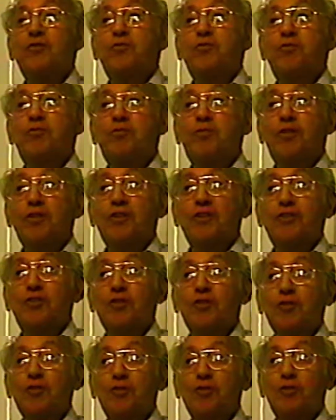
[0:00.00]
pretty
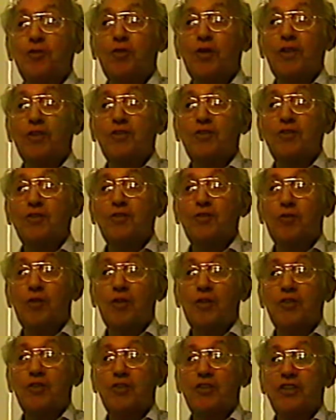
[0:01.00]
soon one of
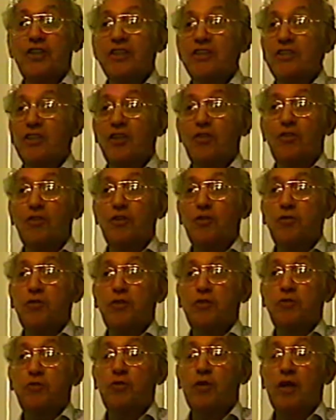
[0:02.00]
the kids, I don't know if it's
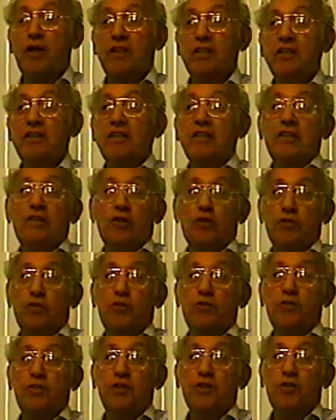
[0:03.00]
Juan or to
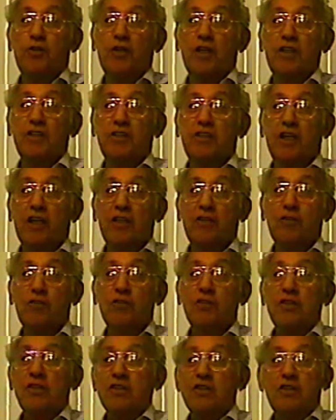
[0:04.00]
Tio Cayetano,
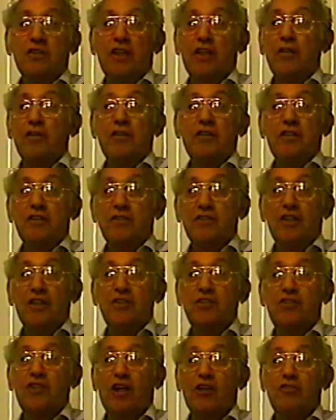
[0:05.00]
they
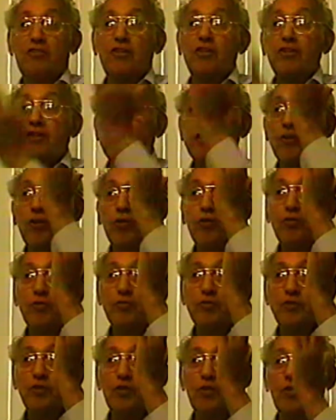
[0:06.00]
start running home,
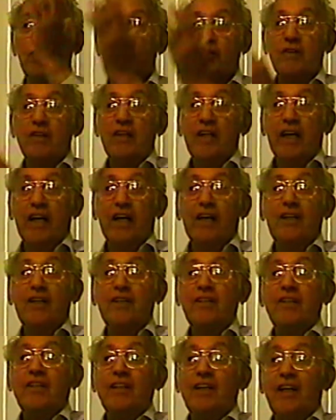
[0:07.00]
and
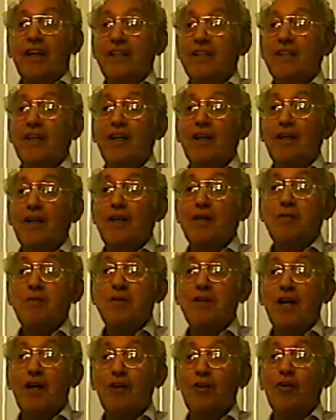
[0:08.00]
they leave me
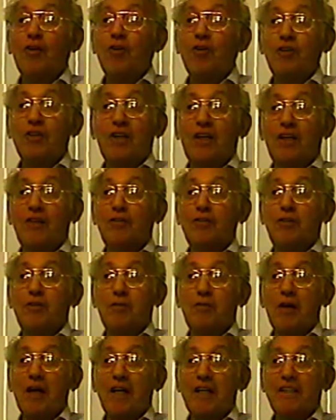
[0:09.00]
alone out in the
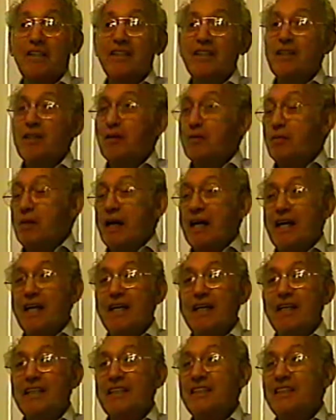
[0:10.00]
back.
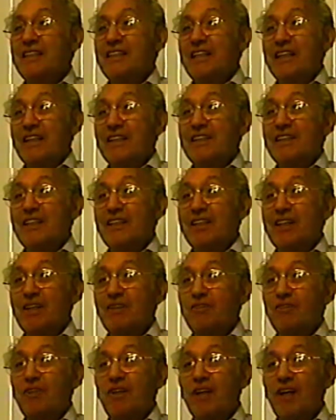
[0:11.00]
Man, and then I
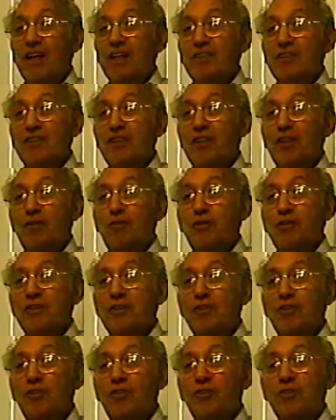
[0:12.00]
realized that I was
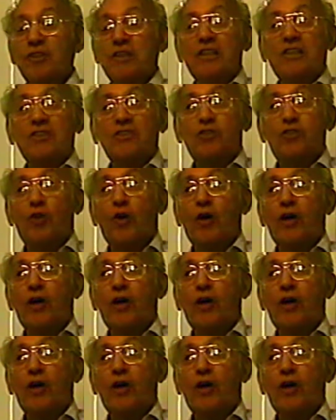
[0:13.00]
alone. So